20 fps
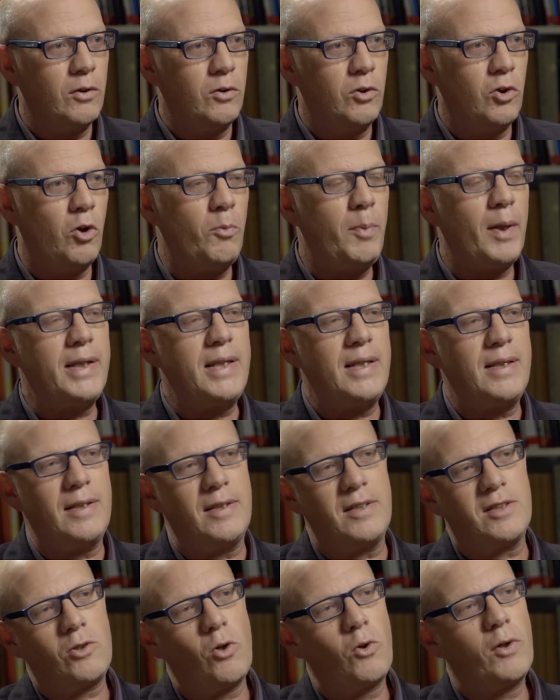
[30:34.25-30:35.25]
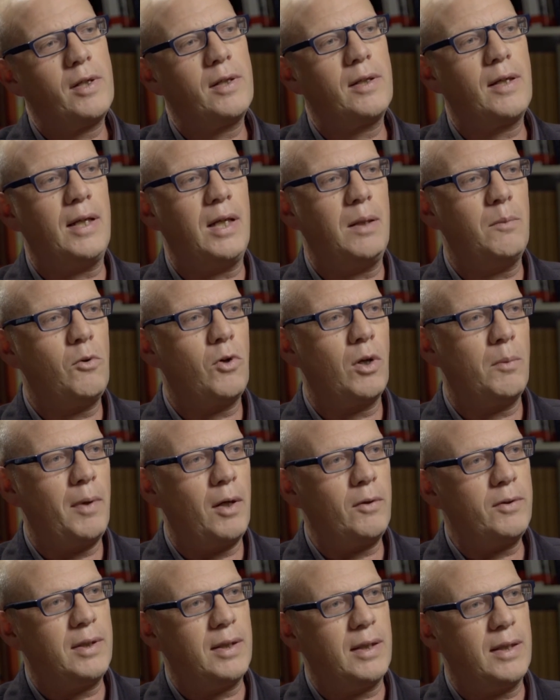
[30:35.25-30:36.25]
Nobody is talking anymore
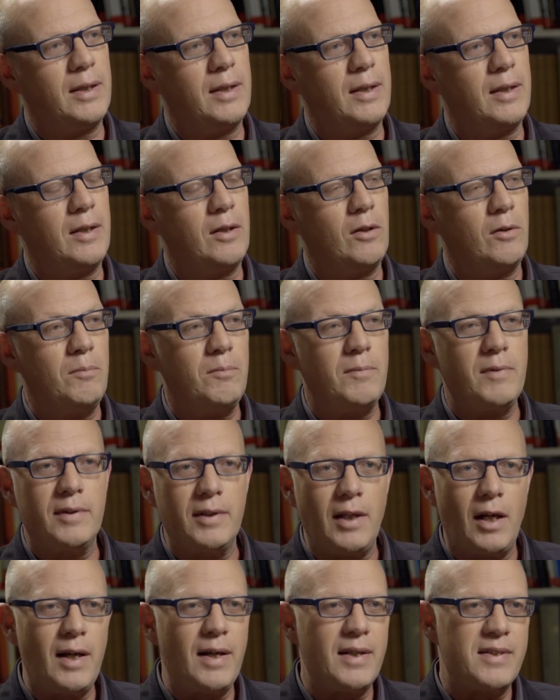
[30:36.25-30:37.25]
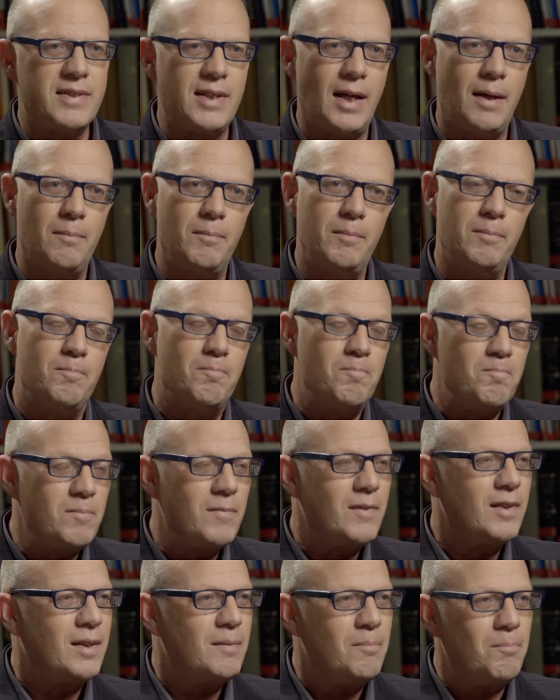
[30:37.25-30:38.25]
about there are some,
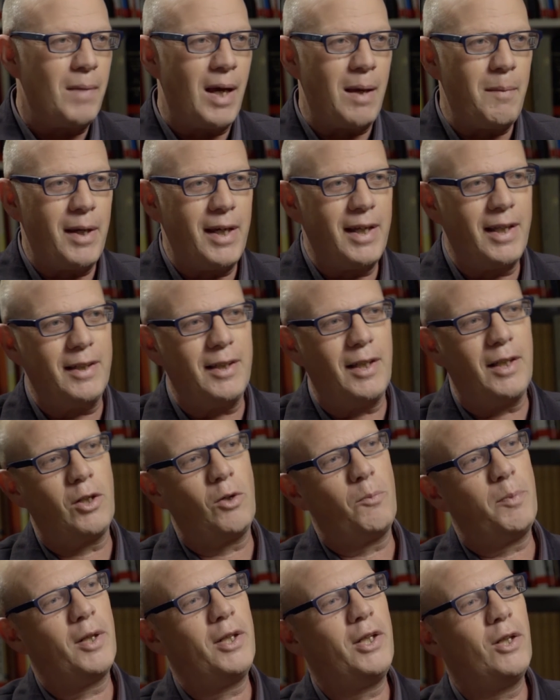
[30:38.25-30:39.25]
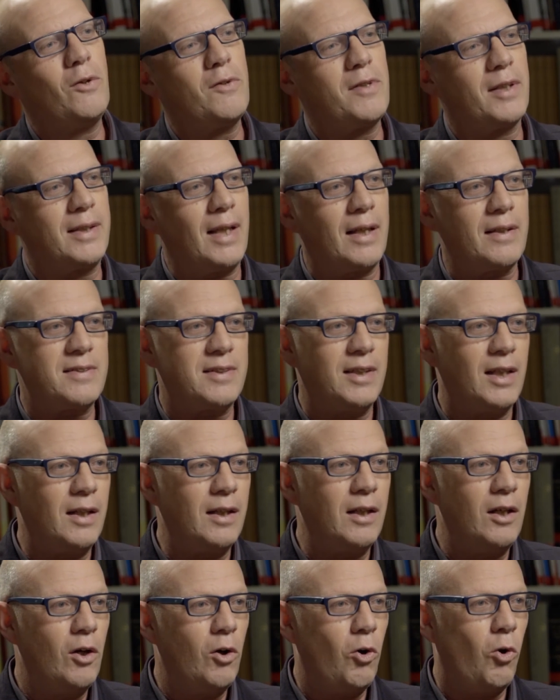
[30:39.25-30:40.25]
maybe in the European Union, that are
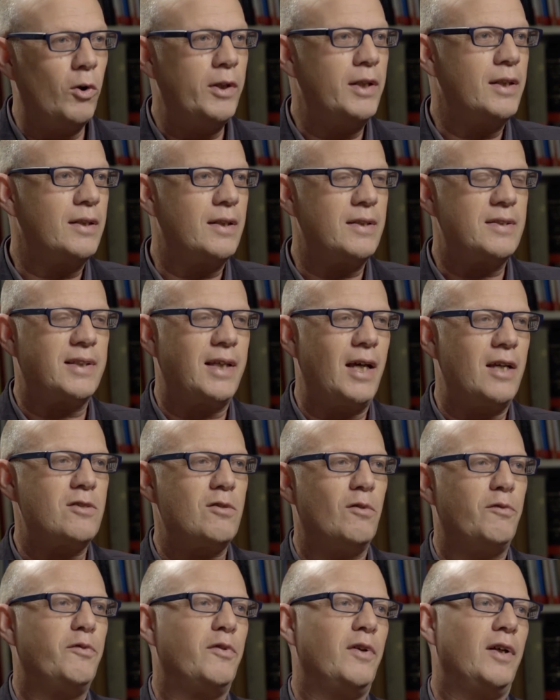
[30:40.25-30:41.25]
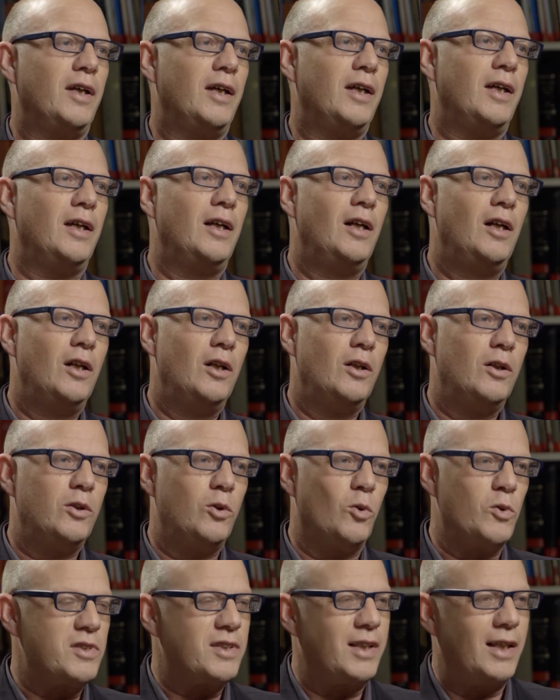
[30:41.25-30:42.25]
still holding this case of a
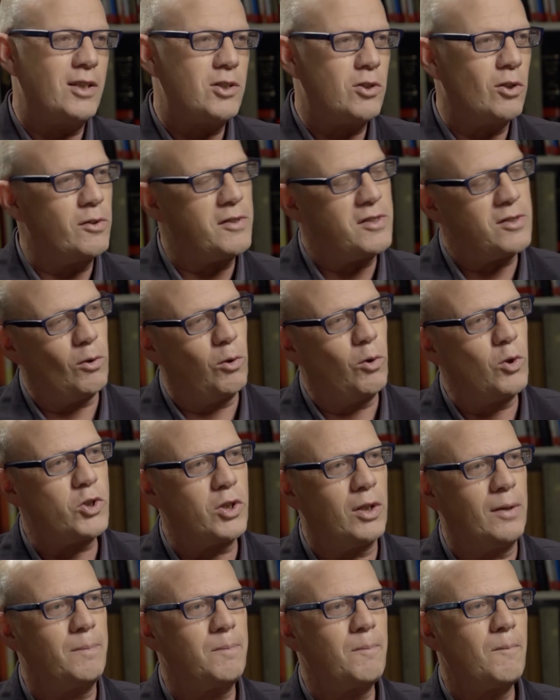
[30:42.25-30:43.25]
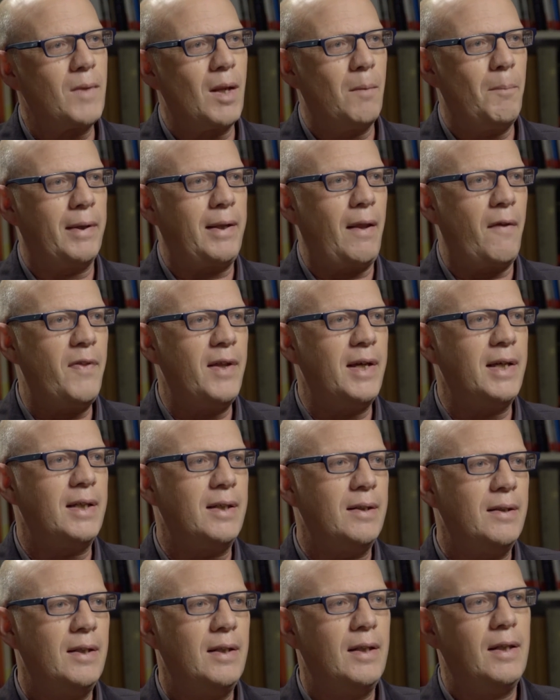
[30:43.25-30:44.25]
two-state solution. But I
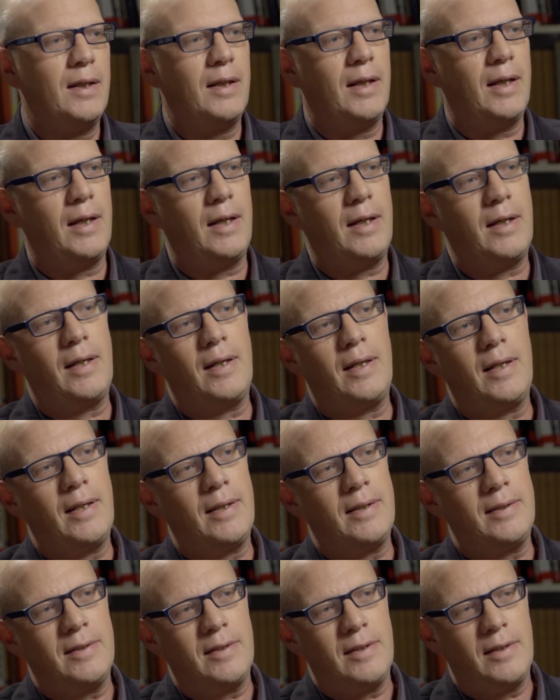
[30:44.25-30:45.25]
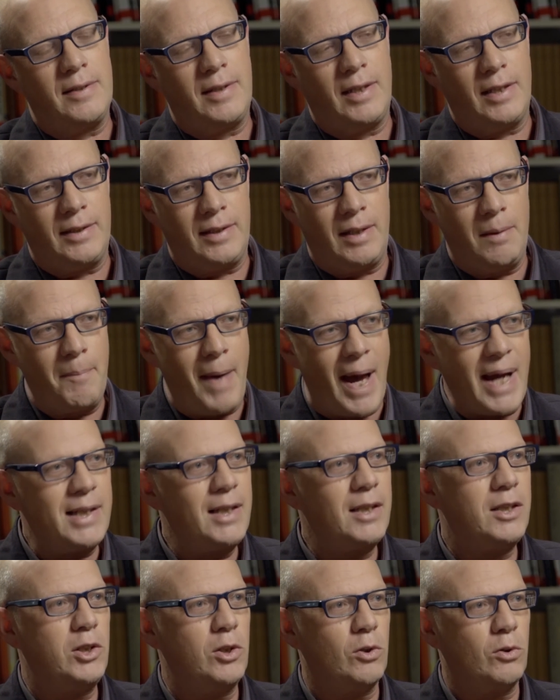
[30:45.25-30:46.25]
think the
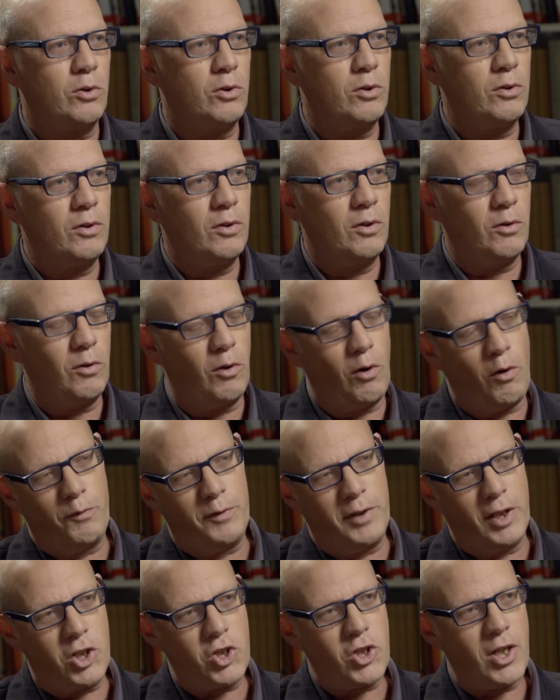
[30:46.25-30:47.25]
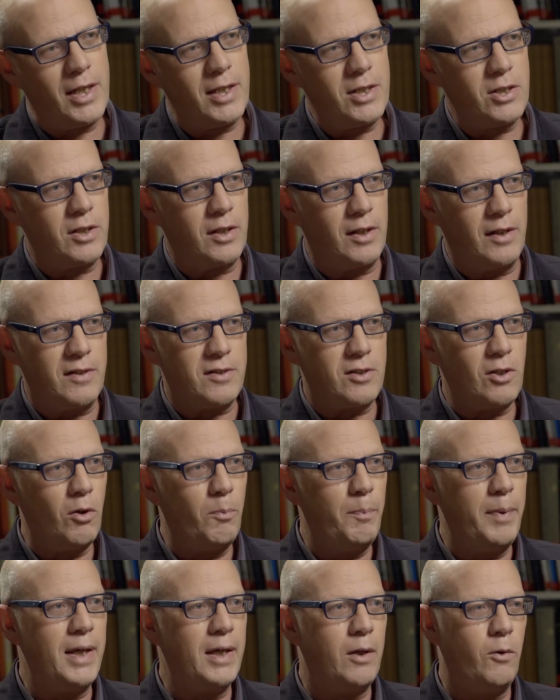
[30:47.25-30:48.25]
magnitude of the change is so
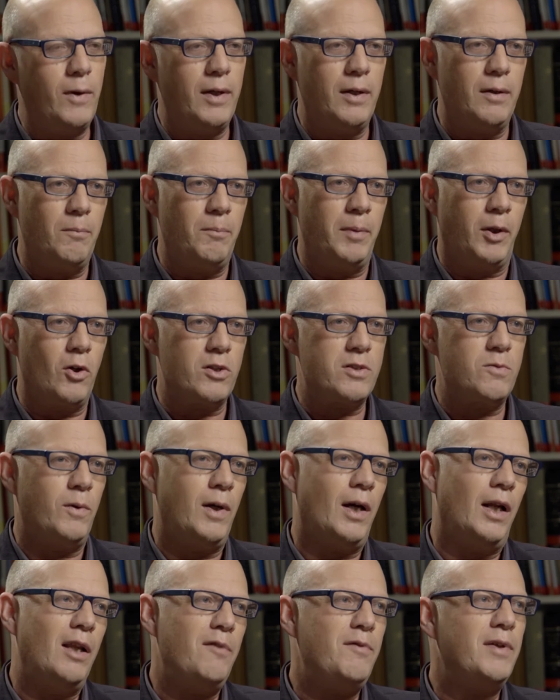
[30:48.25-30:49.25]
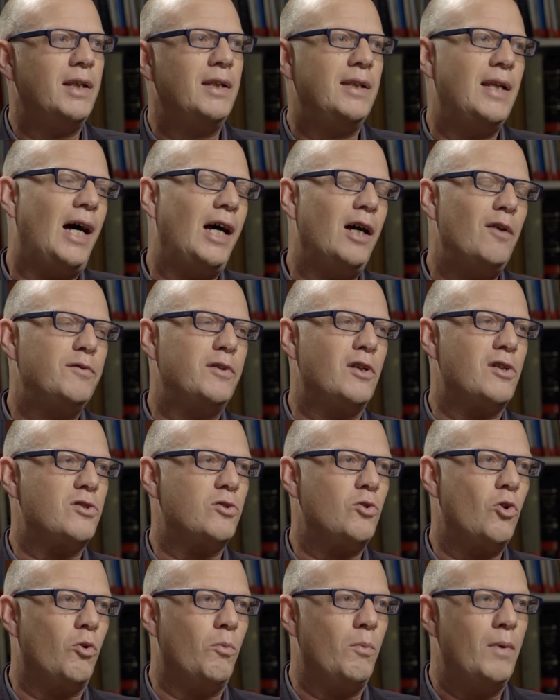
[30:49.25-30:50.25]
big because we are living in the eye of the
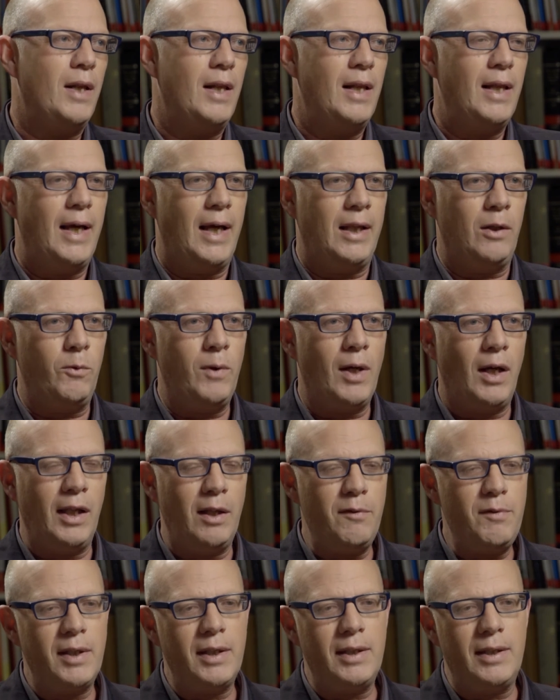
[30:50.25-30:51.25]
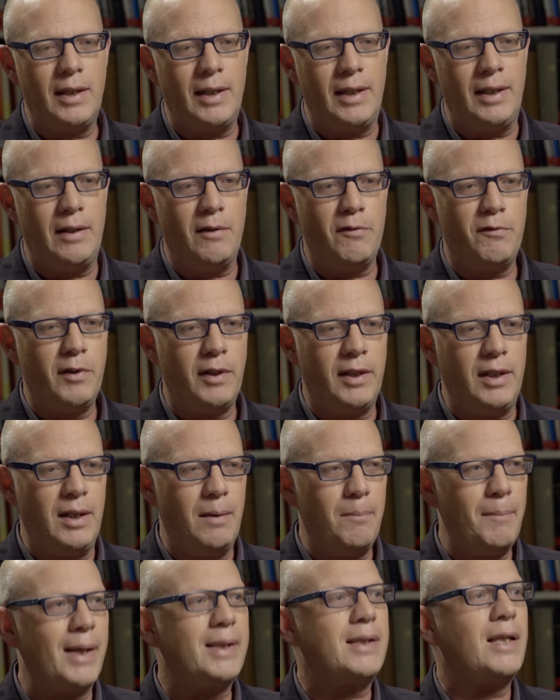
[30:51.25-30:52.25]
storm, and we are living in
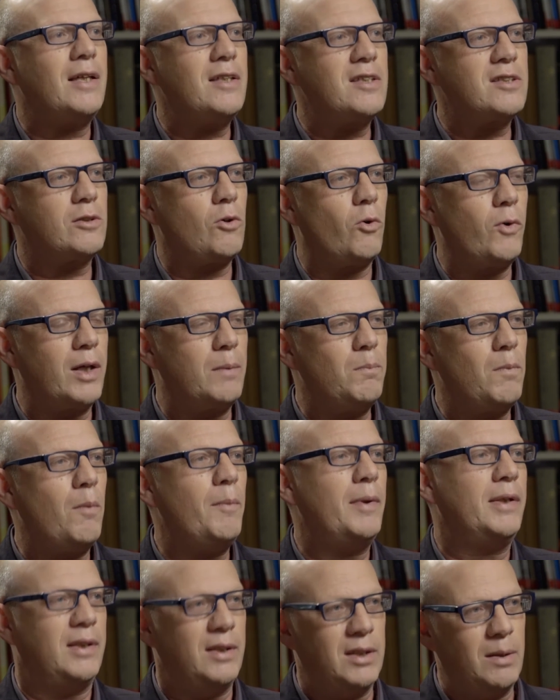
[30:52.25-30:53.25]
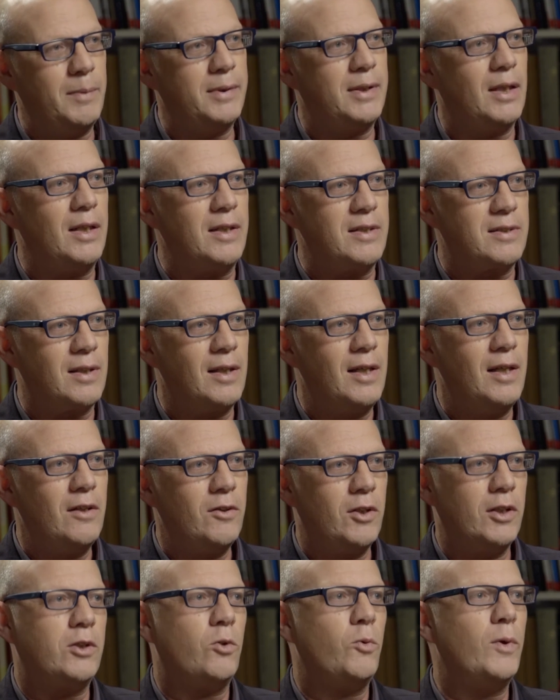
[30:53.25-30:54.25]
a meta-historic moment in the Middle East.
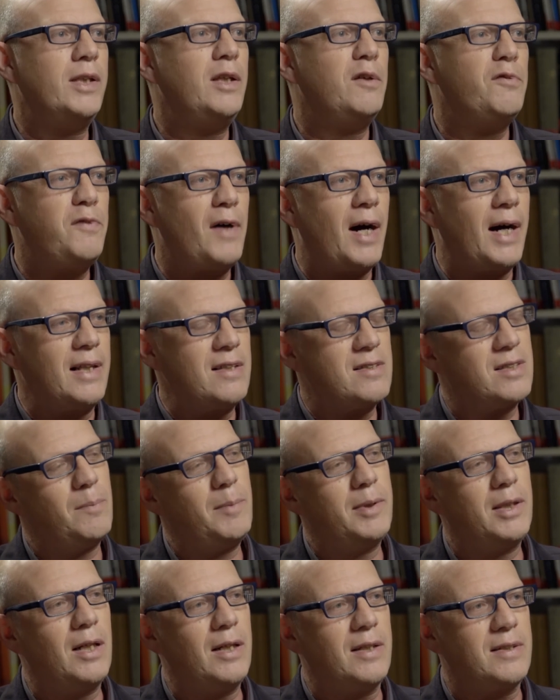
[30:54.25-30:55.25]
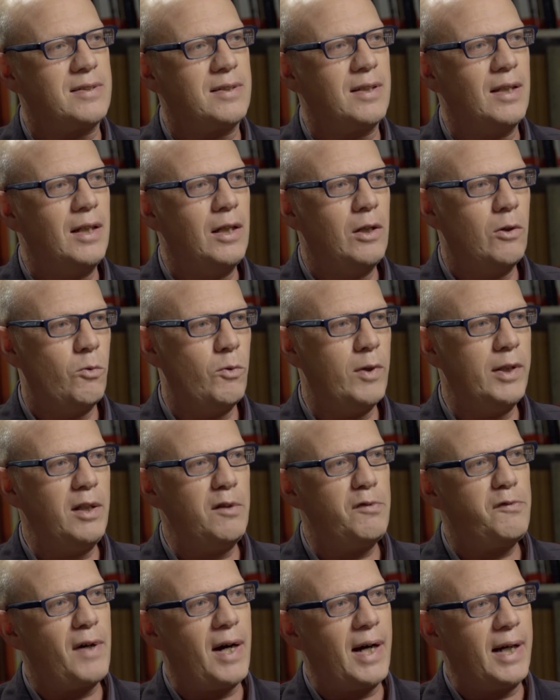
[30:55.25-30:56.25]
It redefines the Middle East,
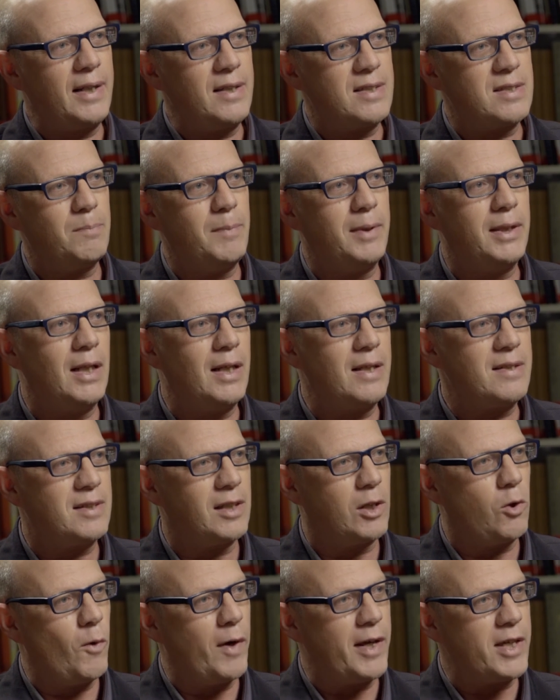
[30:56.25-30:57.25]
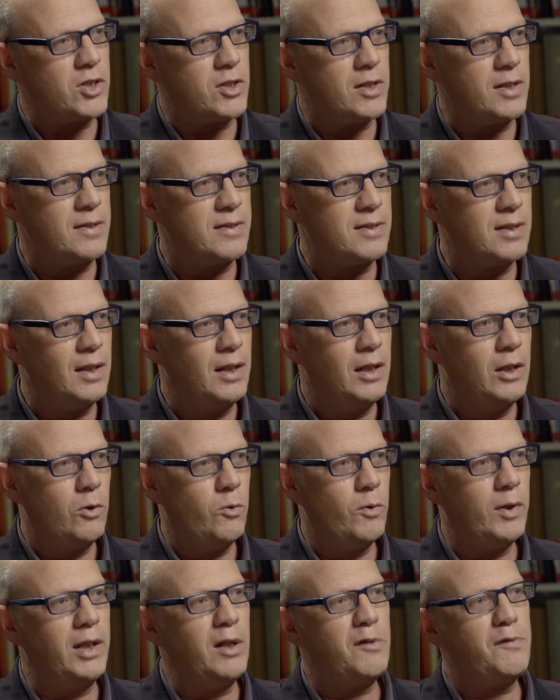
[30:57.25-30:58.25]
redefines Middle East equations,
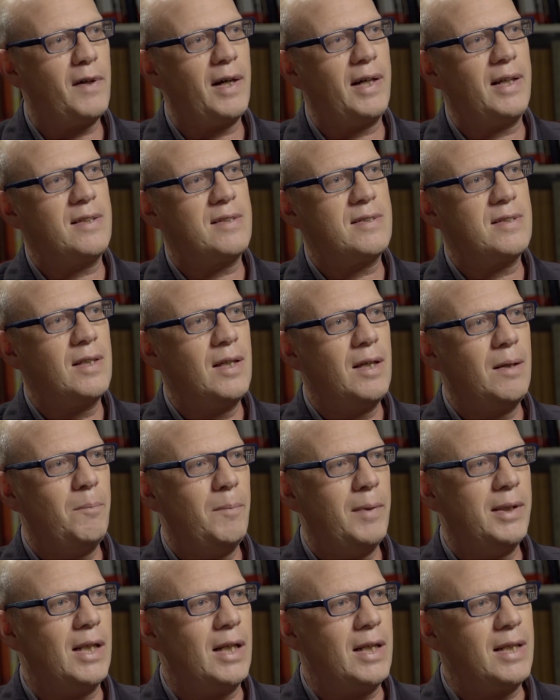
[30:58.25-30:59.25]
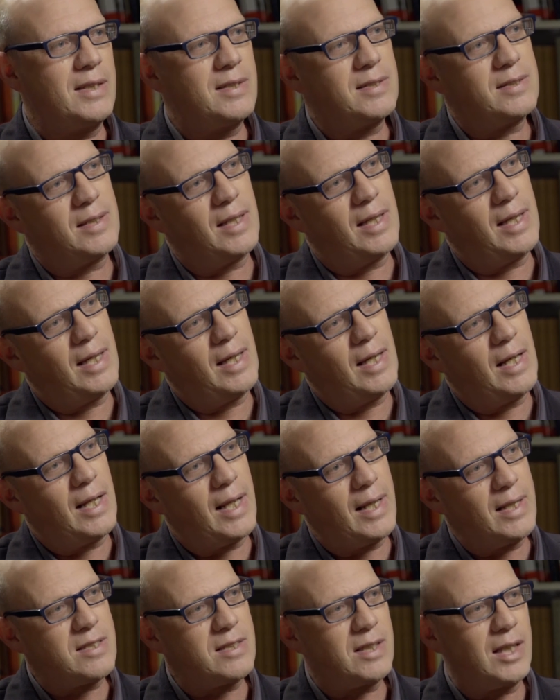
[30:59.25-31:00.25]
redefines Middle East
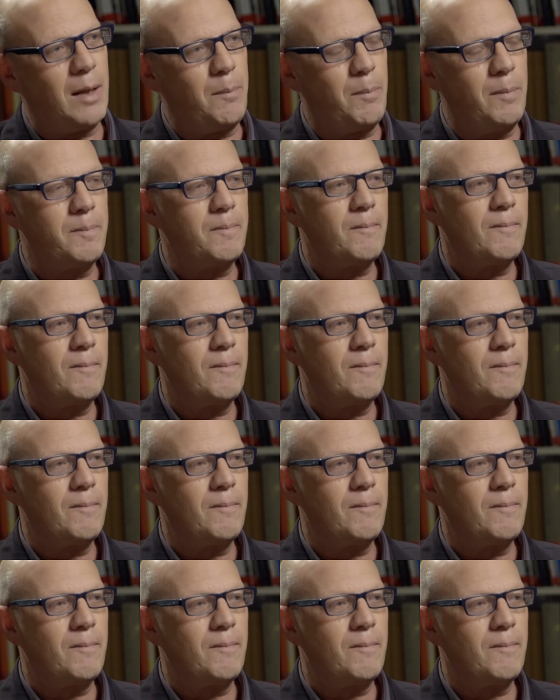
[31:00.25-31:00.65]
landscape.